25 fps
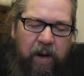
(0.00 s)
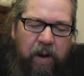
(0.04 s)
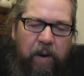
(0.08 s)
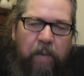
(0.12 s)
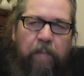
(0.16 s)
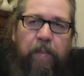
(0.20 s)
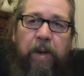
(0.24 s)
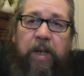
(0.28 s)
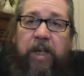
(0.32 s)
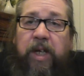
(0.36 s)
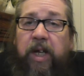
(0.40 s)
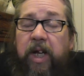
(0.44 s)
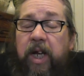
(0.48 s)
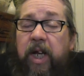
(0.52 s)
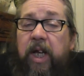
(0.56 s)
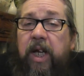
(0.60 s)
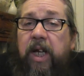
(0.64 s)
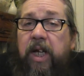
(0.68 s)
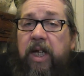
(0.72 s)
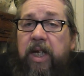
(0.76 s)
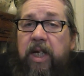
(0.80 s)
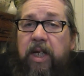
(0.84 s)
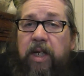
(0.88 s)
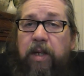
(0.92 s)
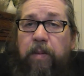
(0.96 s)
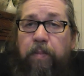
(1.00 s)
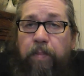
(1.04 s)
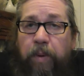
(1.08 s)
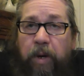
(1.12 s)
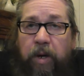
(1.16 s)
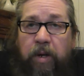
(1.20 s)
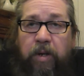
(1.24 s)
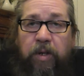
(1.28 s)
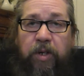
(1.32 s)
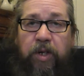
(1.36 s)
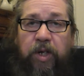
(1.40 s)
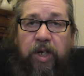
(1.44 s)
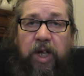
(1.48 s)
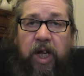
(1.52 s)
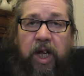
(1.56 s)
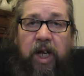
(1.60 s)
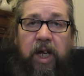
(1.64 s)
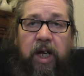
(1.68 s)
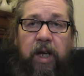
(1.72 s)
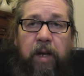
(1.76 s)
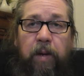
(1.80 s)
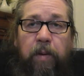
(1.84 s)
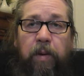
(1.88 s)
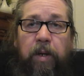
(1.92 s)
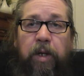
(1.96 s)
But today is Burns
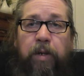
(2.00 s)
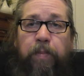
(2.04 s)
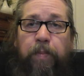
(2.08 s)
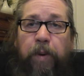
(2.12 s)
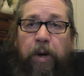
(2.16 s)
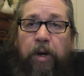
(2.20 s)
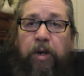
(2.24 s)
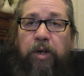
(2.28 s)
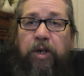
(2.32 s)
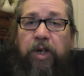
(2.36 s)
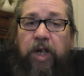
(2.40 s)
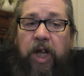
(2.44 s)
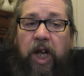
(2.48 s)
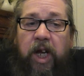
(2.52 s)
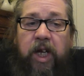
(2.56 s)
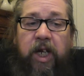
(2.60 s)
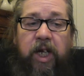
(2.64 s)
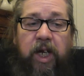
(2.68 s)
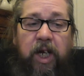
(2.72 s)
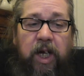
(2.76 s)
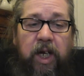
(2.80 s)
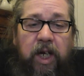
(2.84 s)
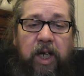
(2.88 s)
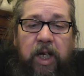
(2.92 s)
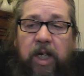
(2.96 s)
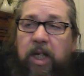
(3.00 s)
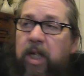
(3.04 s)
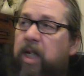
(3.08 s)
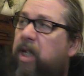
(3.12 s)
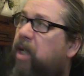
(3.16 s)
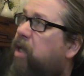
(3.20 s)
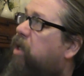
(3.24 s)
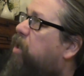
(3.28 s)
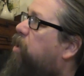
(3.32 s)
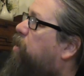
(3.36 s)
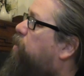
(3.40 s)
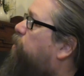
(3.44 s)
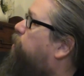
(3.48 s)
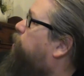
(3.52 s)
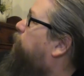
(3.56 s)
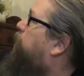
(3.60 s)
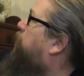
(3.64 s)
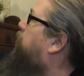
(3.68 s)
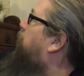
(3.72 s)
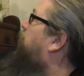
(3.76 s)
Day, it's Burns night, it's, what